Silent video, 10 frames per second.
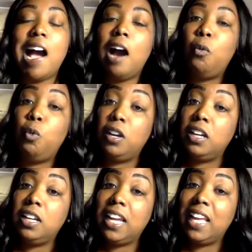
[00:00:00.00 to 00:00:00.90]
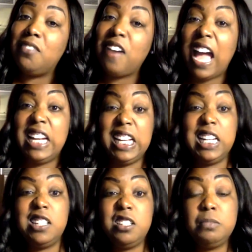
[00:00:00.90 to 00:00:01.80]
would if I
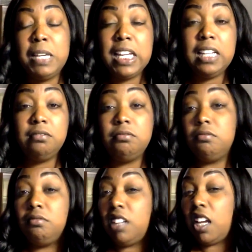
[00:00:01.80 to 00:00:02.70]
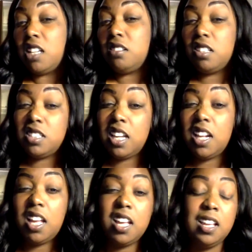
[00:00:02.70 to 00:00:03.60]
needed to be, I guess you could say
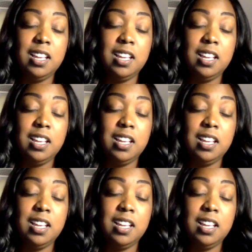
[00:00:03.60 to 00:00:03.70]
that.